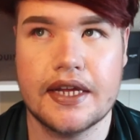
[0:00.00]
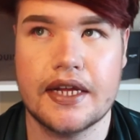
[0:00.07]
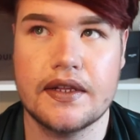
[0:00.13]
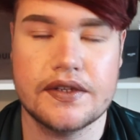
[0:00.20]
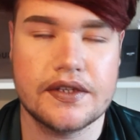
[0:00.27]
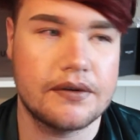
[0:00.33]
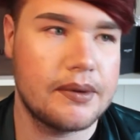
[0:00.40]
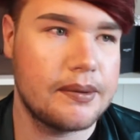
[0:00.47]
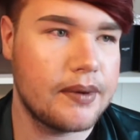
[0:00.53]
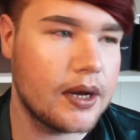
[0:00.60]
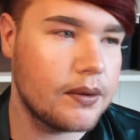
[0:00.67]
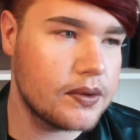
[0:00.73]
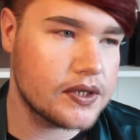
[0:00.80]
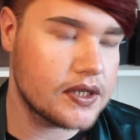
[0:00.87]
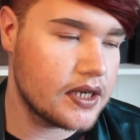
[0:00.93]
Nicola served me, but
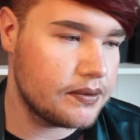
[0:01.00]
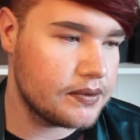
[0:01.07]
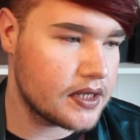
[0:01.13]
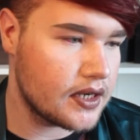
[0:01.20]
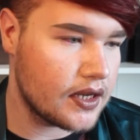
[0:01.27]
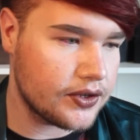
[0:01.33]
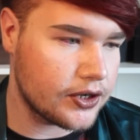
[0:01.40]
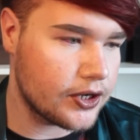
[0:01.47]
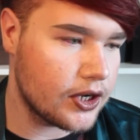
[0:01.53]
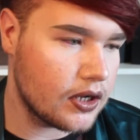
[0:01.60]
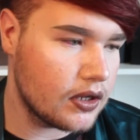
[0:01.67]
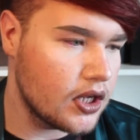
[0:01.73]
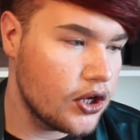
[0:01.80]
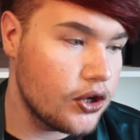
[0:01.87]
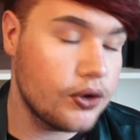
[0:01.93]
it wasn't, it was another
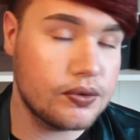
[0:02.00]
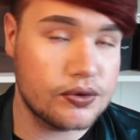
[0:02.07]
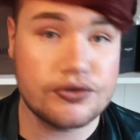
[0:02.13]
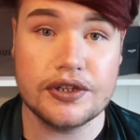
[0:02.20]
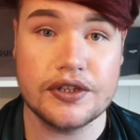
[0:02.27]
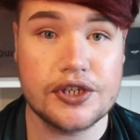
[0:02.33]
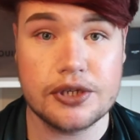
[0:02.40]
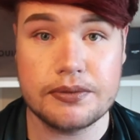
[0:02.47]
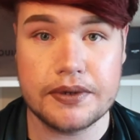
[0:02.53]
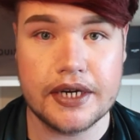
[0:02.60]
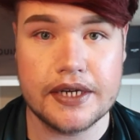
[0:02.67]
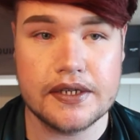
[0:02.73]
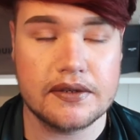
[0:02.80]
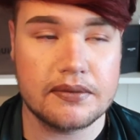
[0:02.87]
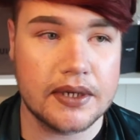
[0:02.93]
girl who was really super
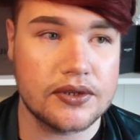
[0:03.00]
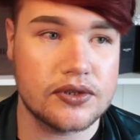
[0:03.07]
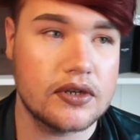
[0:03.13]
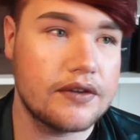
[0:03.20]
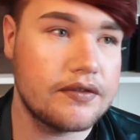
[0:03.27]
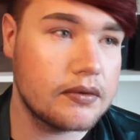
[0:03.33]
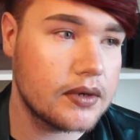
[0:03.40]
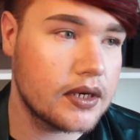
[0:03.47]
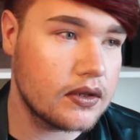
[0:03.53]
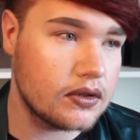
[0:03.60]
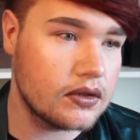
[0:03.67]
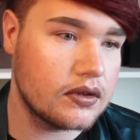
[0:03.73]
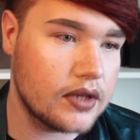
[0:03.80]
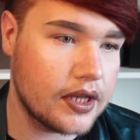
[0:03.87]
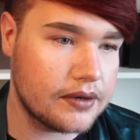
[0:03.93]
nice as well. So everyone at
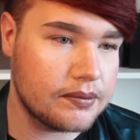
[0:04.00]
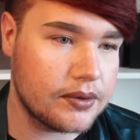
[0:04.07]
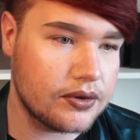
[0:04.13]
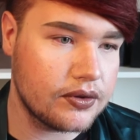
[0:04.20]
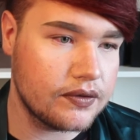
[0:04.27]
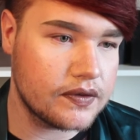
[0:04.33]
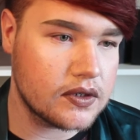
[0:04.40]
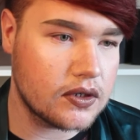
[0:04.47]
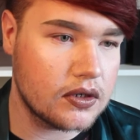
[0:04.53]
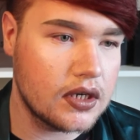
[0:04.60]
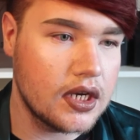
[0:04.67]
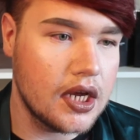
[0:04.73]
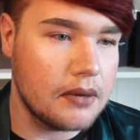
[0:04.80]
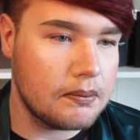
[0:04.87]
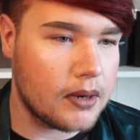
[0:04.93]
Edinburgh Louis Vuitton,
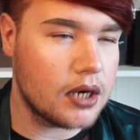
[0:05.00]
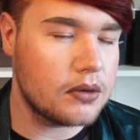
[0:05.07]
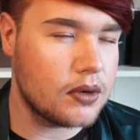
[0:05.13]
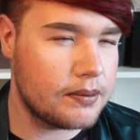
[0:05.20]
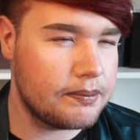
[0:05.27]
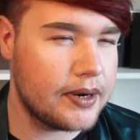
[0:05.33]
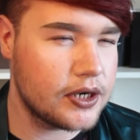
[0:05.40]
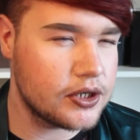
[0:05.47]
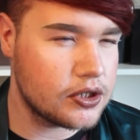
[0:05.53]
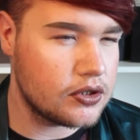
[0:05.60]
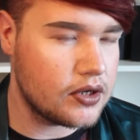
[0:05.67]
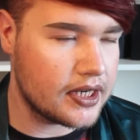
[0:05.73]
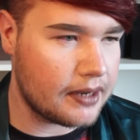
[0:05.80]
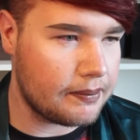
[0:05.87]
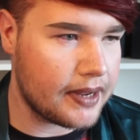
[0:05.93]
bar one person who
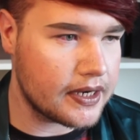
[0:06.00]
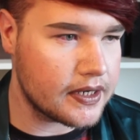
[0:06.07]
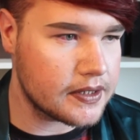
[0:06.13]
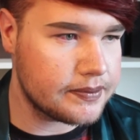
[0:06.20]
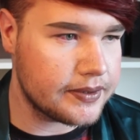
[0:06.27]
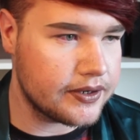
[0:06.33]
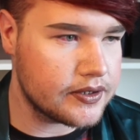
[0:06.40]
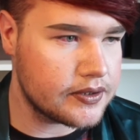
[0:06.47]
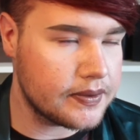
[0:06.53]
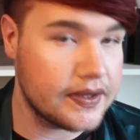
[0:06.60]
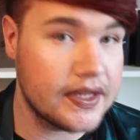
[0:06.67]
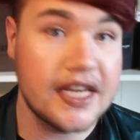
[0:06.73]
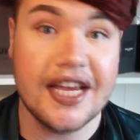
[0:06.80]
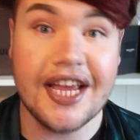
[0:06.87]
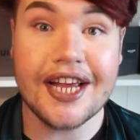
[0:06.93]
I had a bad experience with,
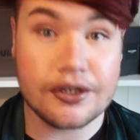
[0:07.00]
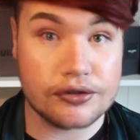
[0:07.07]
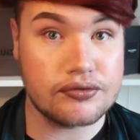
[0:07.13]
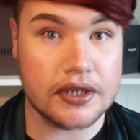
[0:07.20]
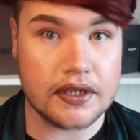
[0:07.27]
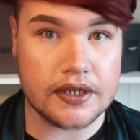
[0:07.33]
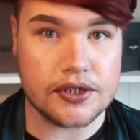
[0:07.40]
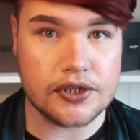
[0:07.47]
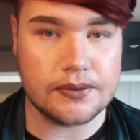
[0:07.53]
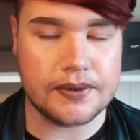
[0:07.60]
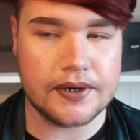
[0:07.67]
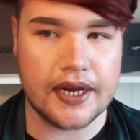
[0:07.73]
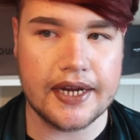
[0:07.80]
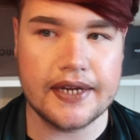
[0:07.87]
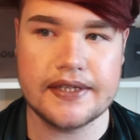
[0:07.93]
is really super
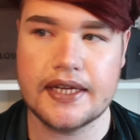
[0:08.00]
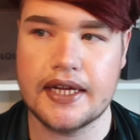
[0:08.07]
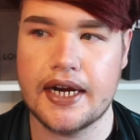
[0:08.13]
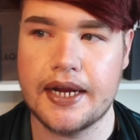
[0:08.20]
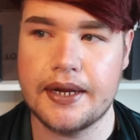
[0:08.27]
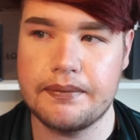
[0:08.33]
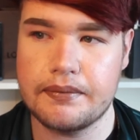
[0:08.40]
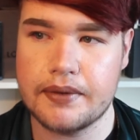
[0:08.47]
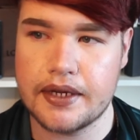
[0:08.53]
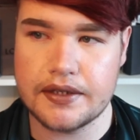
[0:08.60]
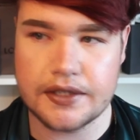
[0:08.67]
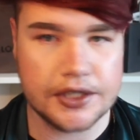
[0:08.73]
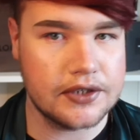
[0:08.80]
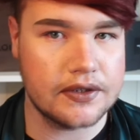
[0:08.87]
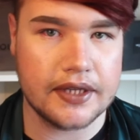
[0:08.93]
nice and I am
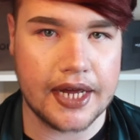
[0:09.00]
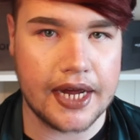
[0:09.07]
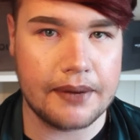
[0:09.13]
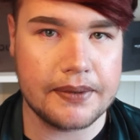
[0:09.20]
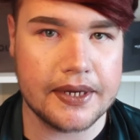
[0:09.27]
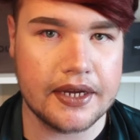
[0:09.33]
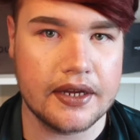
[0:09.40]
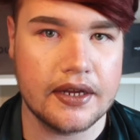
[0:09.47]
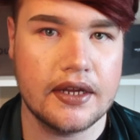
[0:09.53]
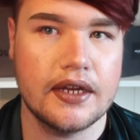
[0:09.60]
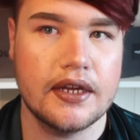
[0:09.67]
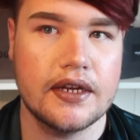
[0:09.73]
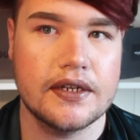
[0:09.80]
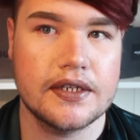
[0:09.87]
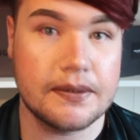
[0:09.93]
continually happy
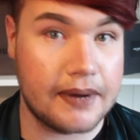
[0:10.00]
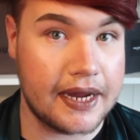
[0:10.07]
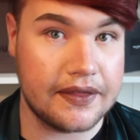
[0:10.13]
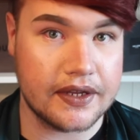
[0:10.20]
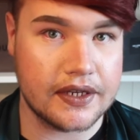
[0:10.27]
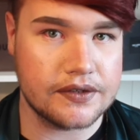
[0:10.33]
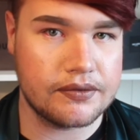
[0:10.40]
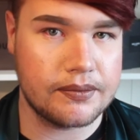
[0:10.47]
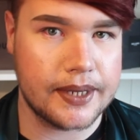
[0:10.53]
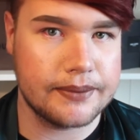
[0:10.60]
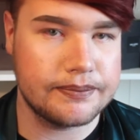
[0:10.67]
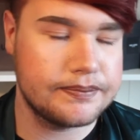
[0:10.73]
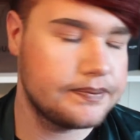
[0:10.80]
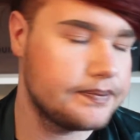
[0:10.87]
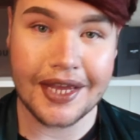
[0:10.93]
to buy things from
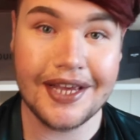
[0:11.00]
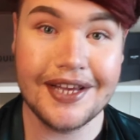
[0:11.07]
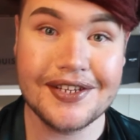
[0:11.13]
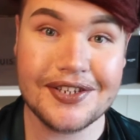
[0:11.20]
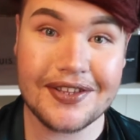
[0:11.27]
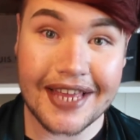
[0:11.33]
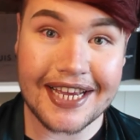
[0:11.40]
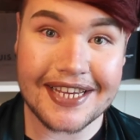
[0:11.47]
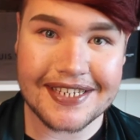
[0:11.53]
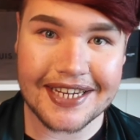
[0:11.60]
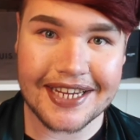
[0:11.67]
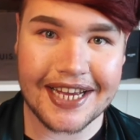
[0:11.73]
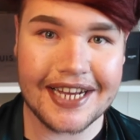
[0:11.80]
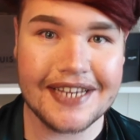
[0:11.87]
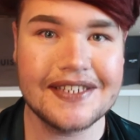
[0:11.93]
them. So that is it,
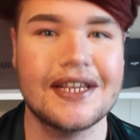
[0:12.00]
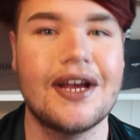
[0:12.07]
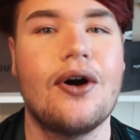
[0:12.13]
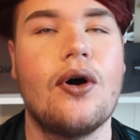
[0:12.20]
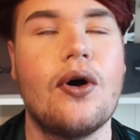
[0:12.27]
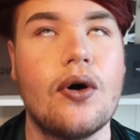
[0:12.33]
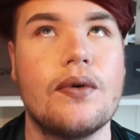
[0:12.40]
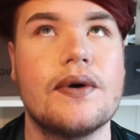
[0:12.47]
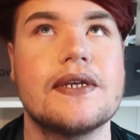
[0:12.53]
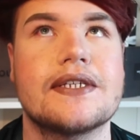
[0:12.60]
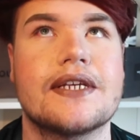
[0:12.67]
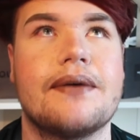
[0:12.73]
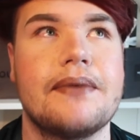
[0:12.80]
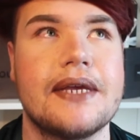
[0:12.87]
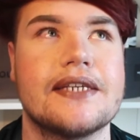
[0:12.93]
guys.
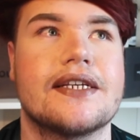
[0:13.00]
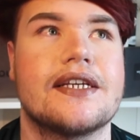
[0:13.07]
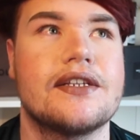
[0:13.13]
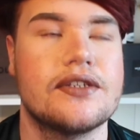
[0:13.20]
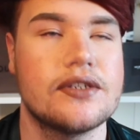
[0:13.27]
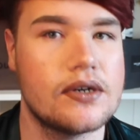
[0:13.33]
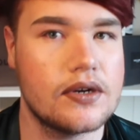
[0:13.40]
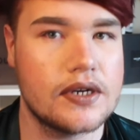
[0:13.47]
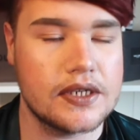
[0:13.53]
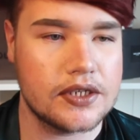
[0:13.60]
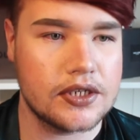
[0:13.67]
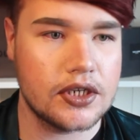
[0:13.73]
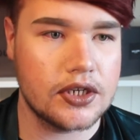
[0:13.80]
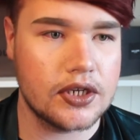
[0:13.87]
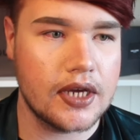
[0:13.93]
Always amazing talking
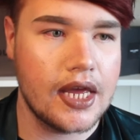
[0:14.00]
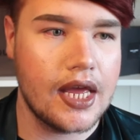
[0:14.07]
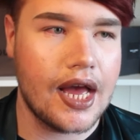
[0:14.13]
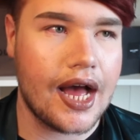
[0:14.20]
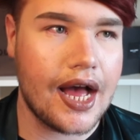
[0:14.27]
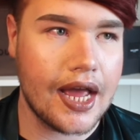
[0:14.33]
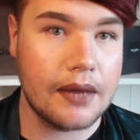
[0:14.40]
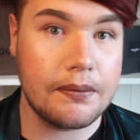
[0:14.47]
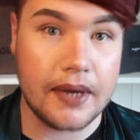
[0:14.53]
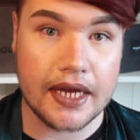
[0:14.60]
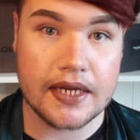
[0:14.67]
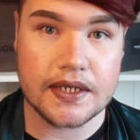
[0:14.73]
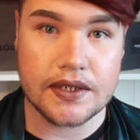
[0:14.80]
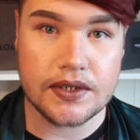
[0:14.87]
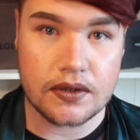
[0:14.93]
to you. I am
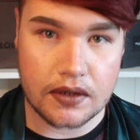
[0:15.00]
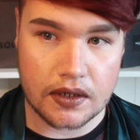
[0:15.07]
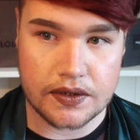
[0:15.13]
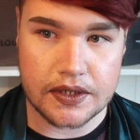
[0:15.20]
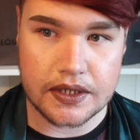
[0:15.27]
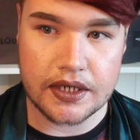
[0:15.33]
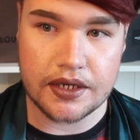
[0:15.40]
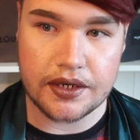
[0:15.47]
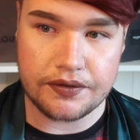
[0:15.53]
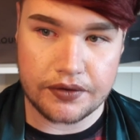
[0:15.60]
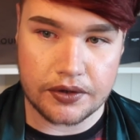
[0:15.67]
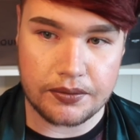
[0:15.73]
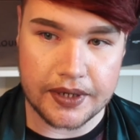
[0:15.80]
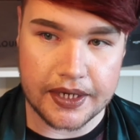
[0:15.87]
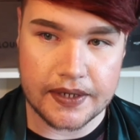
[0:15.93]
heading to London in a
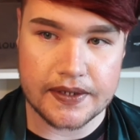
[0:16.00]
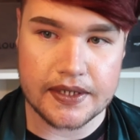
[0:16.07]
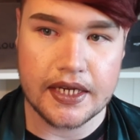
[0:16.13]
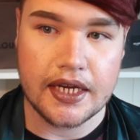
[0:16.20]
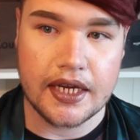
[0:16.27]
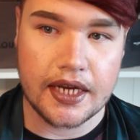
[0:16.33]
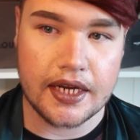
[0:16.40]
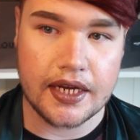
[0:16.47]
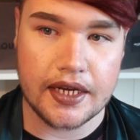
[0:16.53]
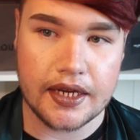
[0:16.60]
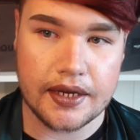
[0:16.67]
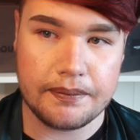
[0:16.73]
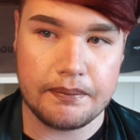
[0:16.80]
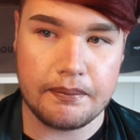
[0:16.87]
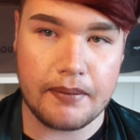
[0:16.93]
few weeks.
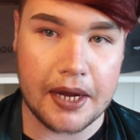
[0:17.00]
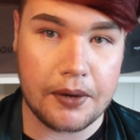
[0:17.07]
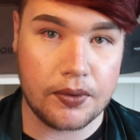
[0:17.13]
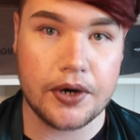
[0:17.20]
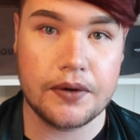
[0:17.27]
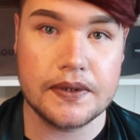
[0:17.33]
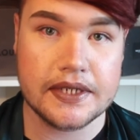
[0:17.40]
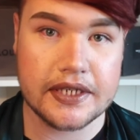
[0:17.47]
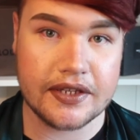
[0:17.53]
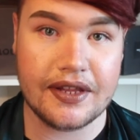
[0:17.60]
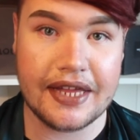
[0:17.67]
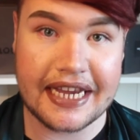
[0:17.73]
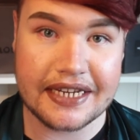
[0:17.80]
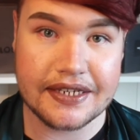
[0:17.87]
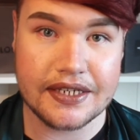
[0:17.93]
My work was
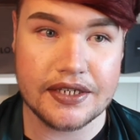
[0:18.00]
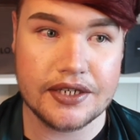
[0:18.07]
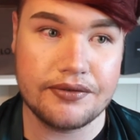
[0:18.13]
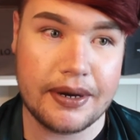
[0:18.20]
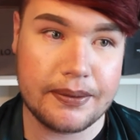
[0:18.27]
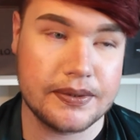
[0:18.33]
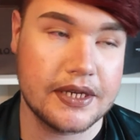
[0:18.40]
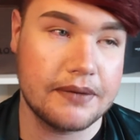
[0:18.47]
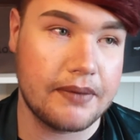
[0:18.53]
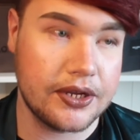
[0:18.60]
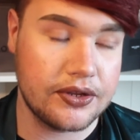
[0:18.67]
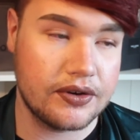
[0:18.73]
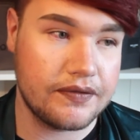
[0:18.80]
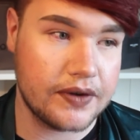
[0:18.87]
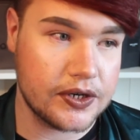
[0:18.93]
selected to represent my
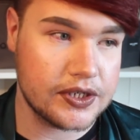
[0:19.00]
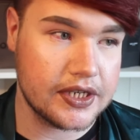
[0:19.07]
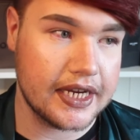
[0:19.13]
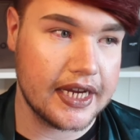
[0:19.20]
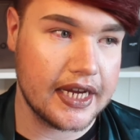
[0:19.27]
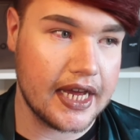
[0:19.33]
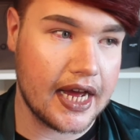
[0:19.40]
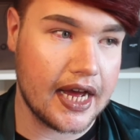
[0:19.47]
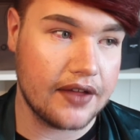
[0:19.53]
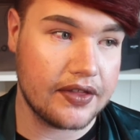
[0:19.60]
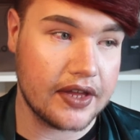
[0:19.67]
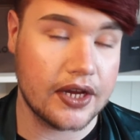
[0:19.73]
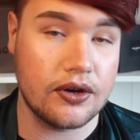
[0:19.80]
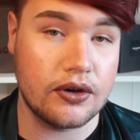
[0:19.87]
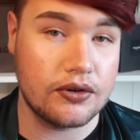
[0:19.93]
university at a
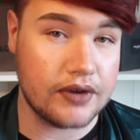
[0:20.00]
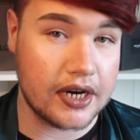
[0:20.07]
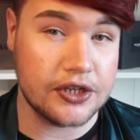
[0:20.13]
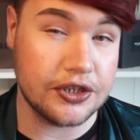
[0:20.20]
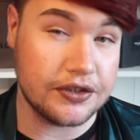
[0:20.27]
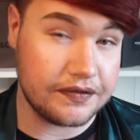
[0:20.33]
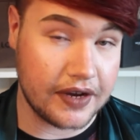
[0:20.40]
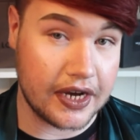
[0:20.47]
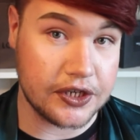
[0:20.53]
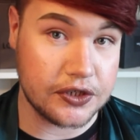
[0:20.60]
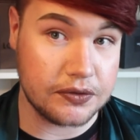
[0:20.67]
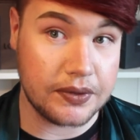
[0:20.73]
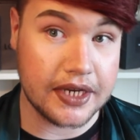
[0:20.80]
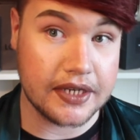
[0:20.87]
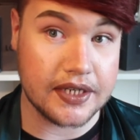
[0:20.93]
thing called Graduate
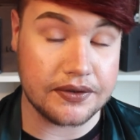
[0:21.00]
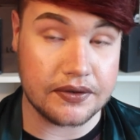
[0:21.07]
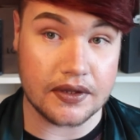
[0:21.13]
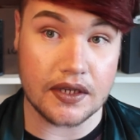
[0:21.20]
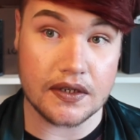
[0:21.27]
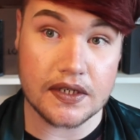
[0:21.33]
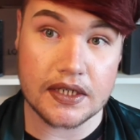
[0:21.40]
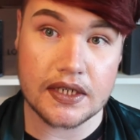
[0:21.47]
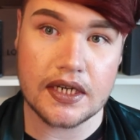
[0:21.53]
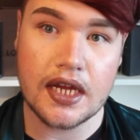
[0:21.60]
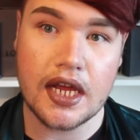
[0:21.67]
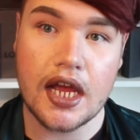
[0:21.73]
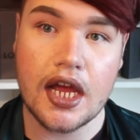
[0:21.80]
Fashion Week down in London.